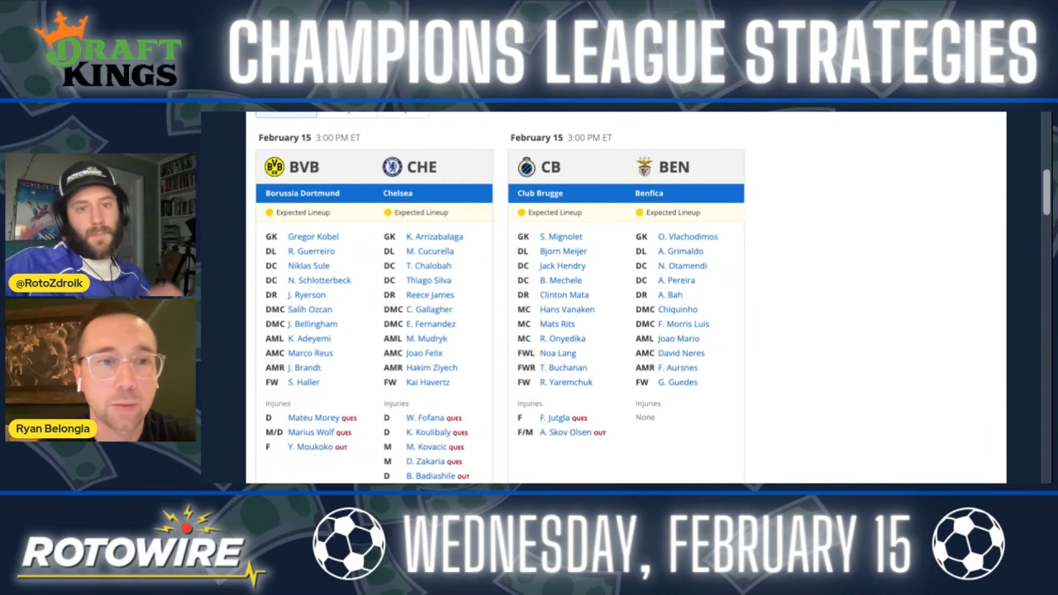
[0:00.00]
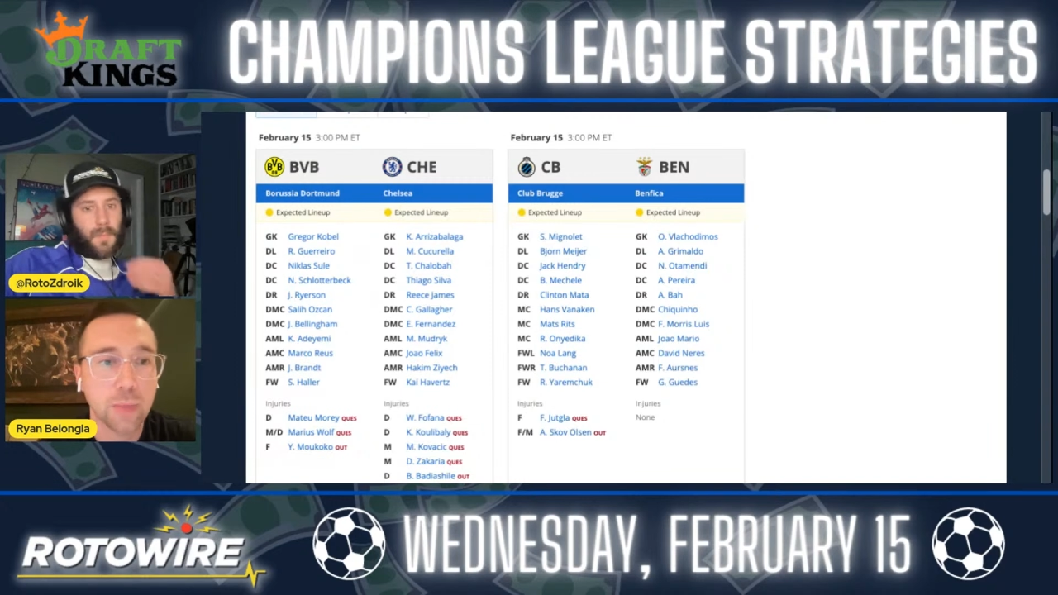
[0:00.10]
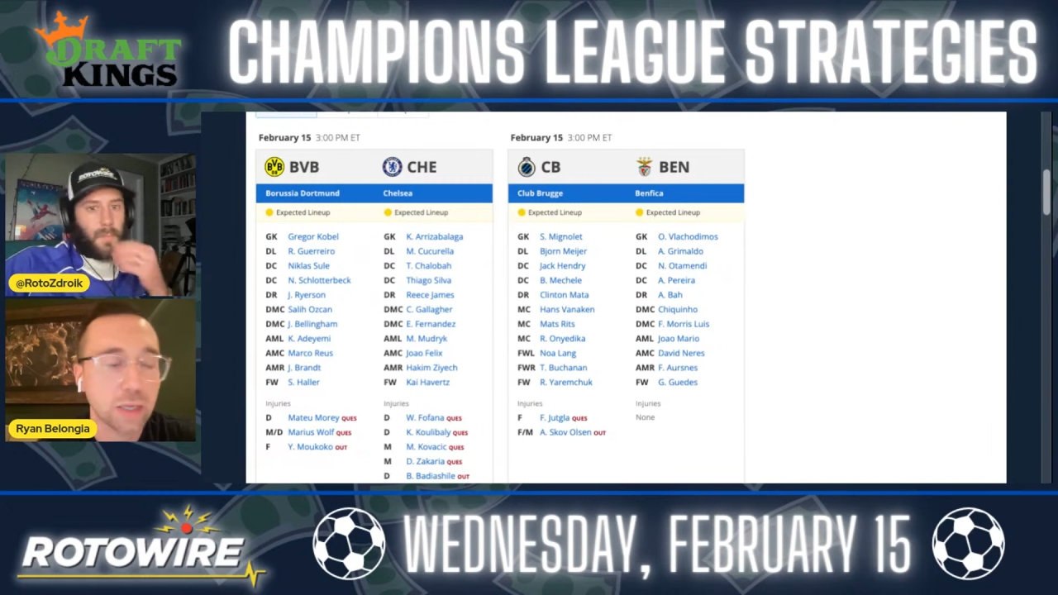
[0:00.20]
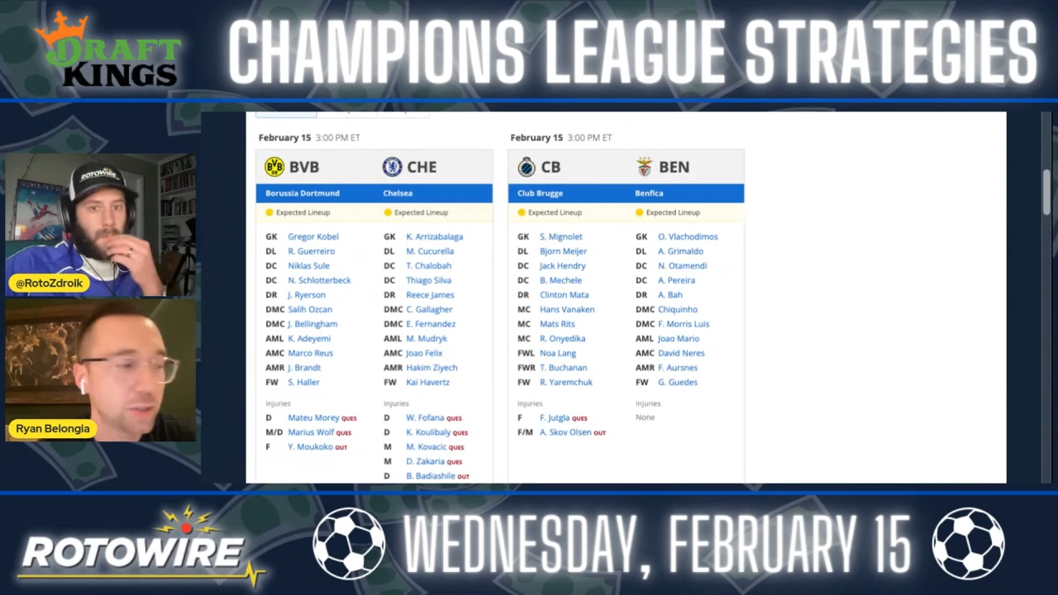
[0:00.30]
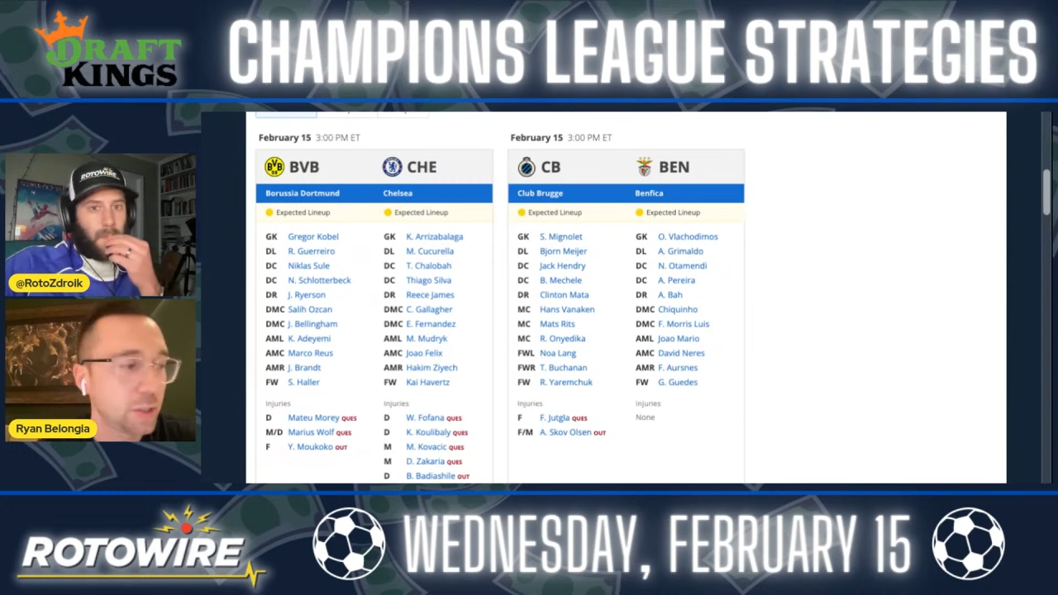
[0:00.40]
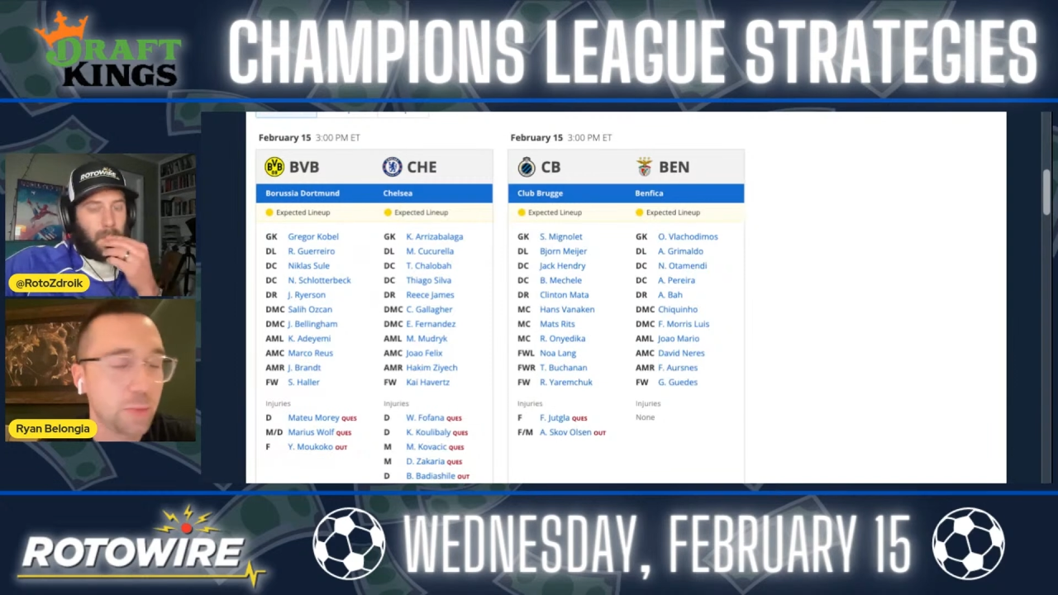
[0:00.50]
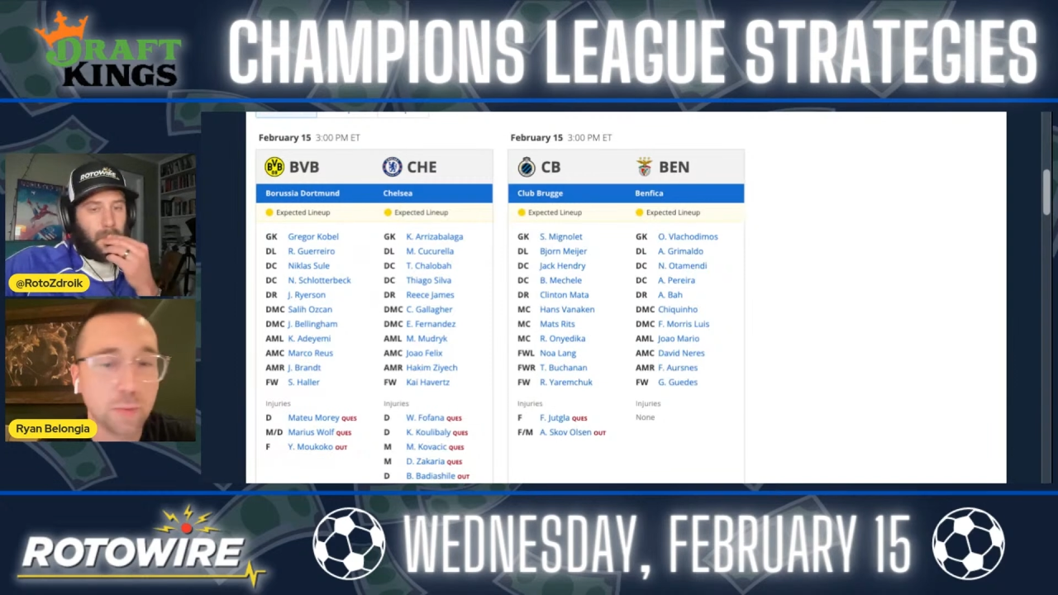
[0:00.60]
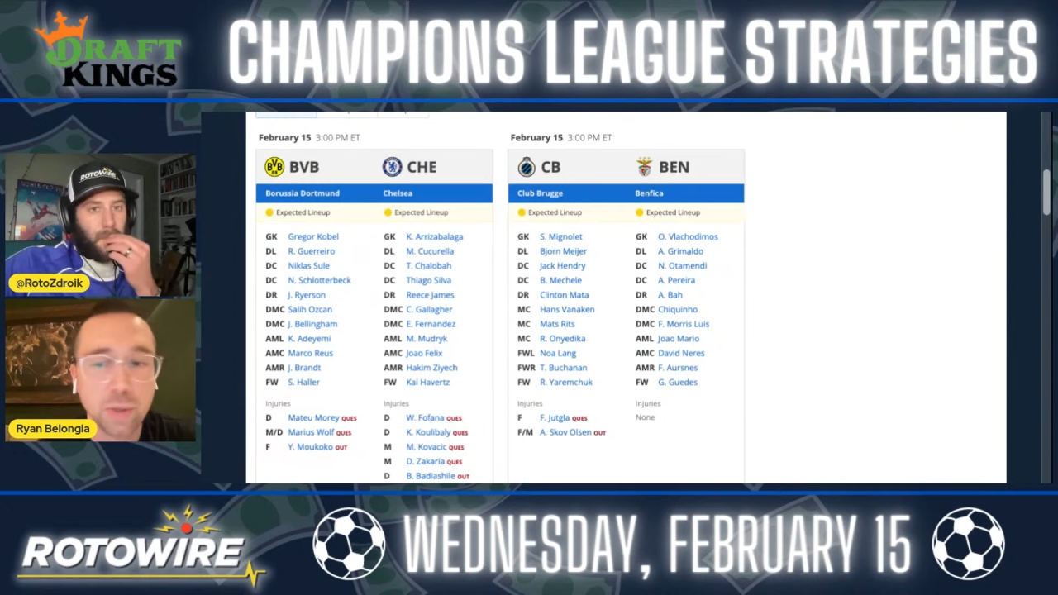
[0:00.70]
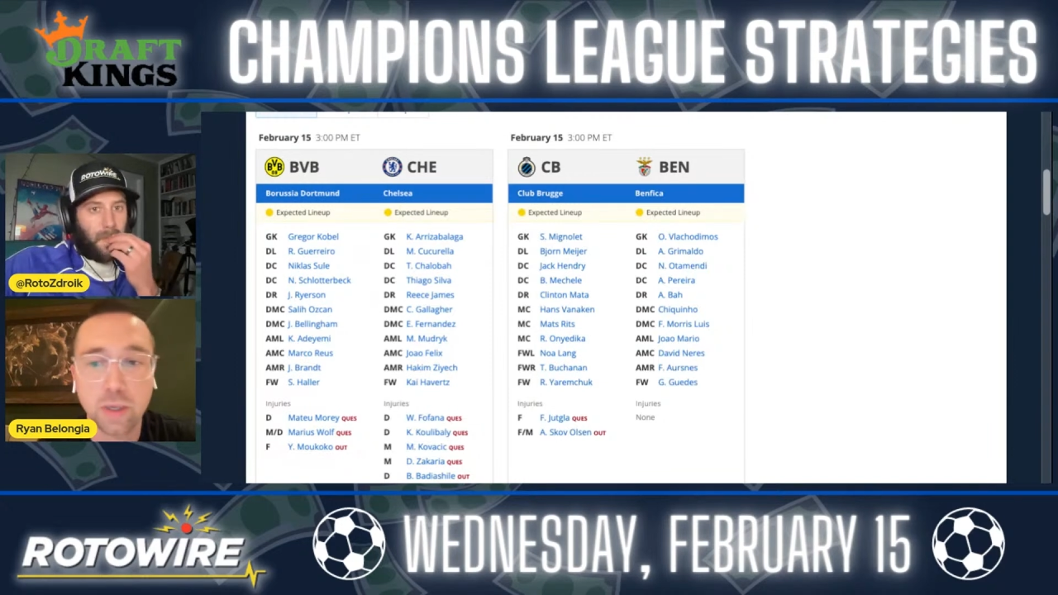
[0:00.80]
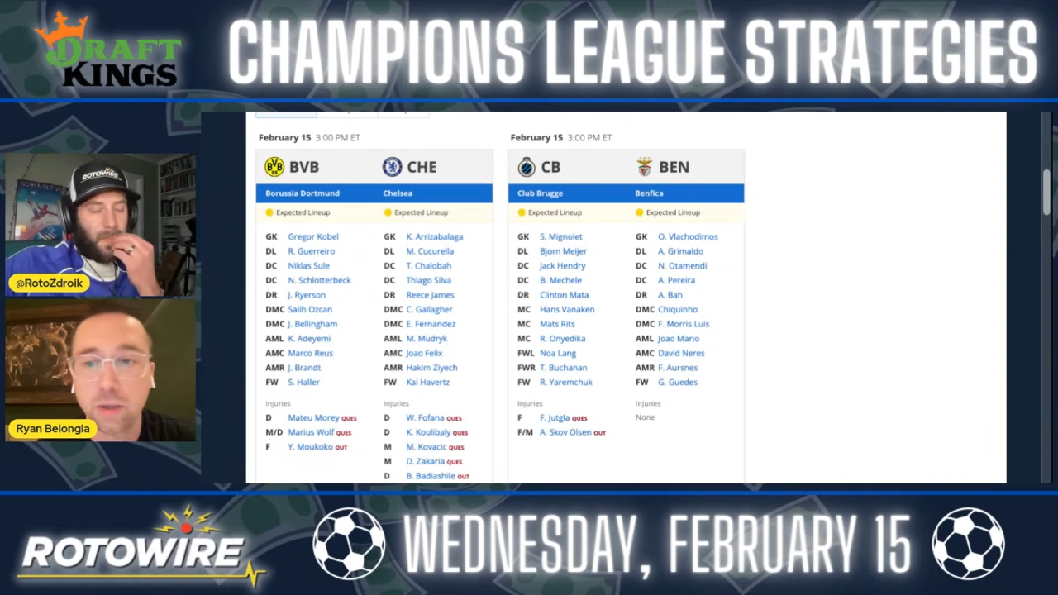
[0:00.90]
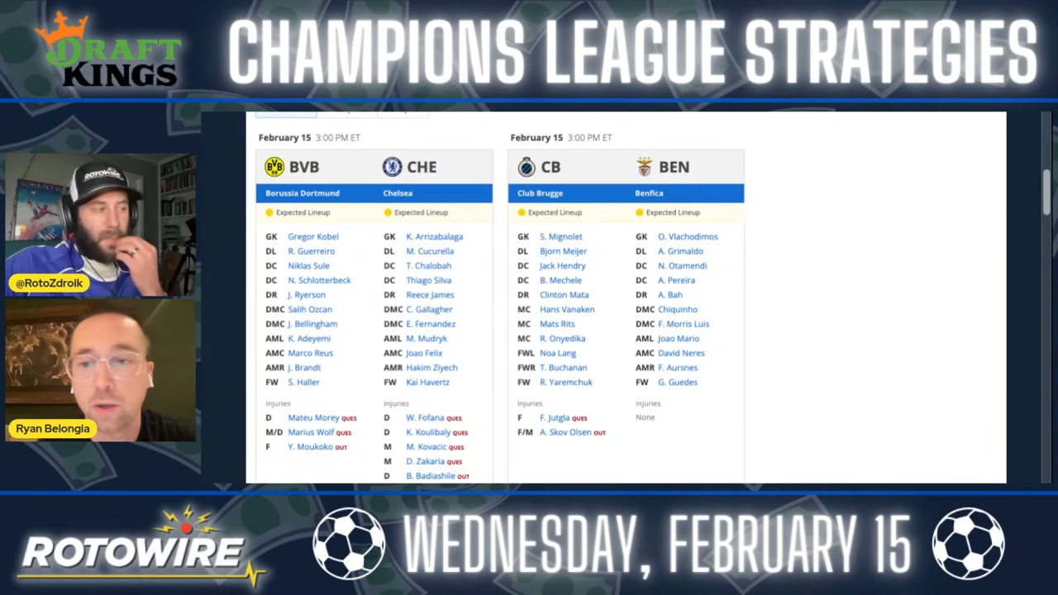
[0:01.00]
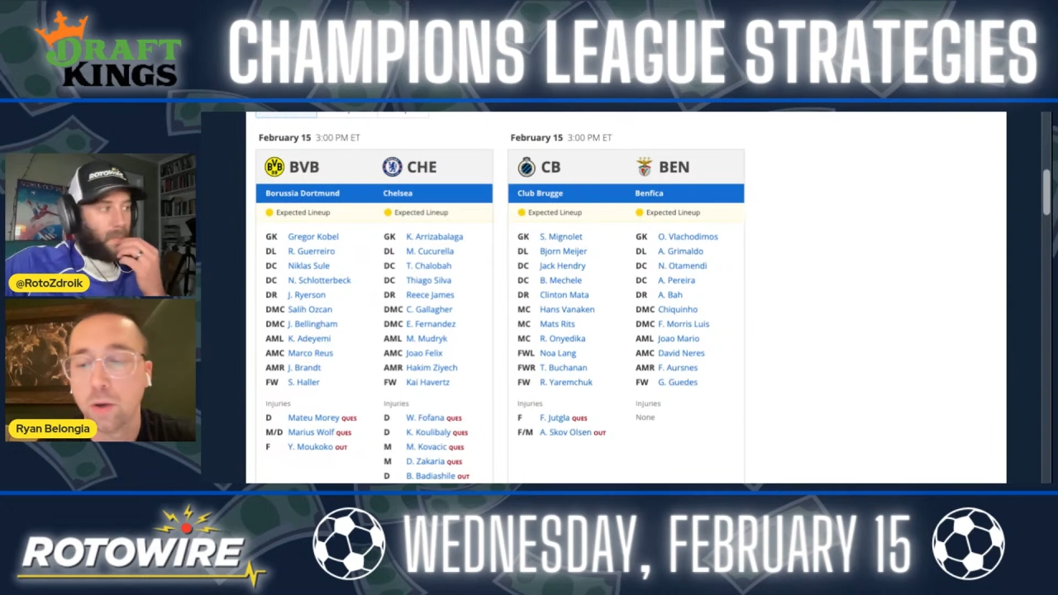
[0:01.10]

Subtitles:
in the main GPP.